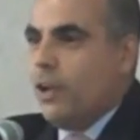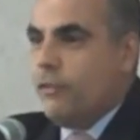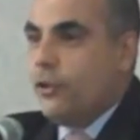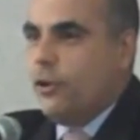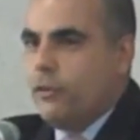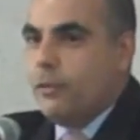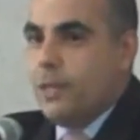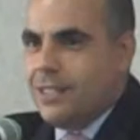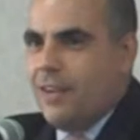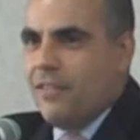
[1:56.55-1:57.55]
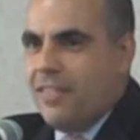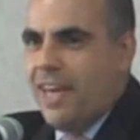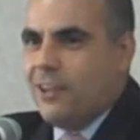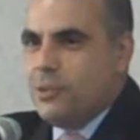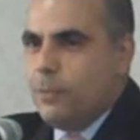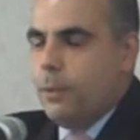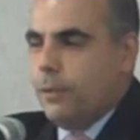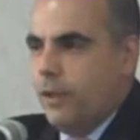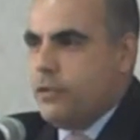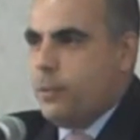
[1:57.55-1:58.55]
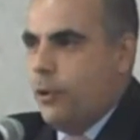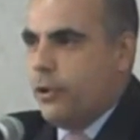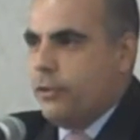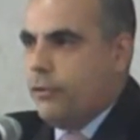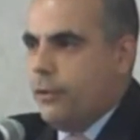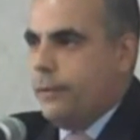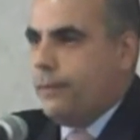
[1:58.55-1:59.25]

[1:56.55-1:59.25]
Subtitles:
what I've learned from the 7,000 people I've spoken to.